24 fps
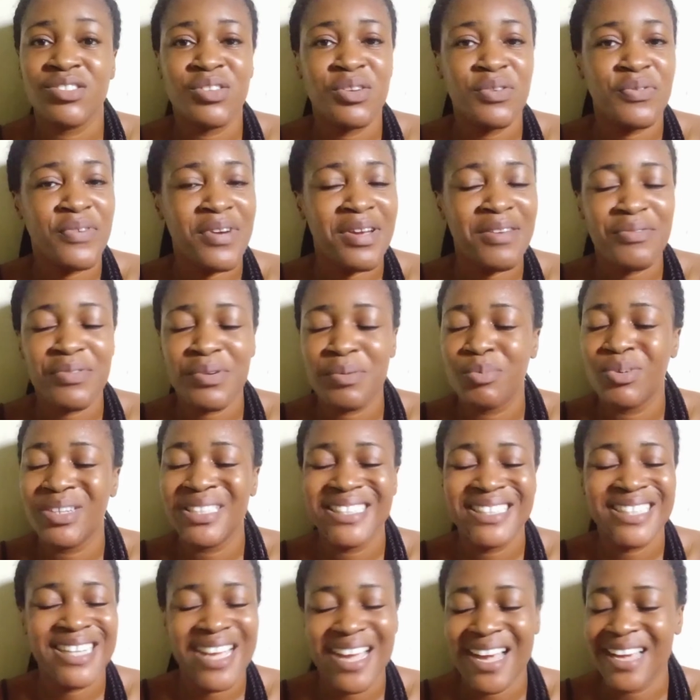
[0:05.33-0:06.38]
is not for
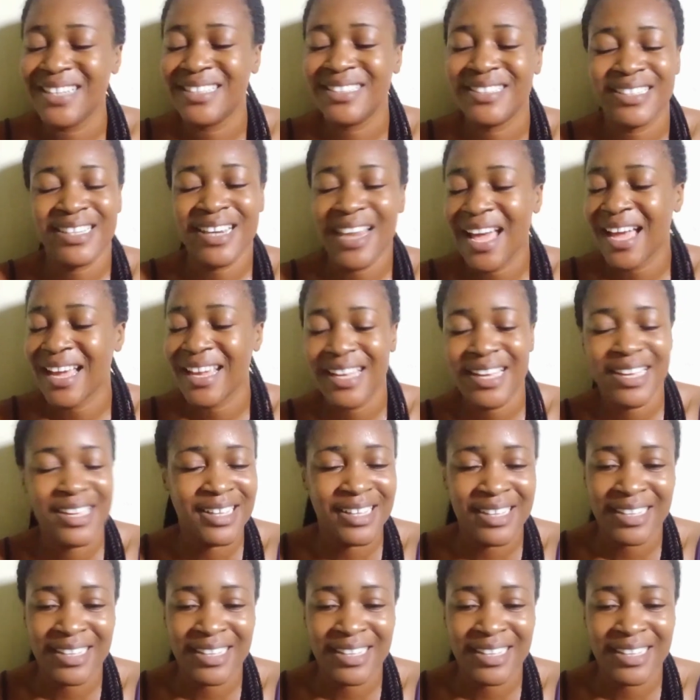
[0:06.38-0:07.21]
everybody, guys. Like,